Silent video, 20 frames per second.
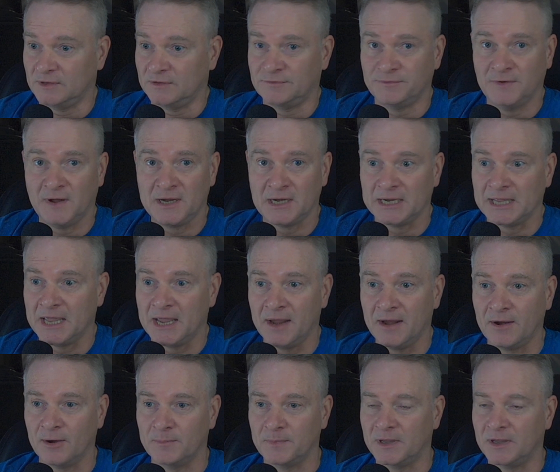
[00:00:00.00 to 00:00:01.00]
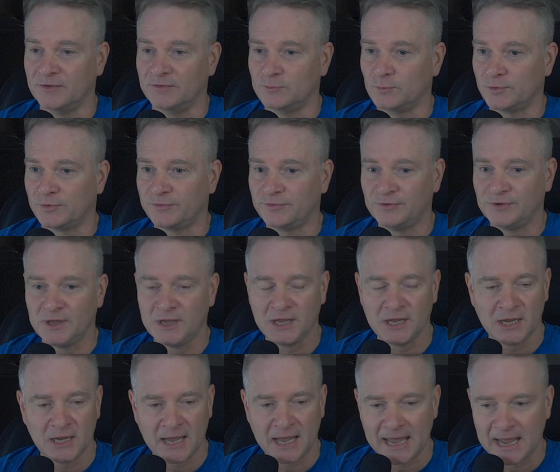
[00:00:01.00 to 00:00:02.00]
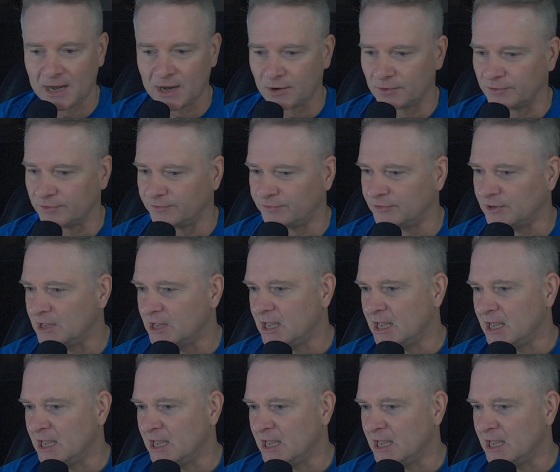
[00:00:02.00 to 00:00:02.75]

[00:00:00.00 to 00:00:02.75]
it's finally here because we're seeing hackers,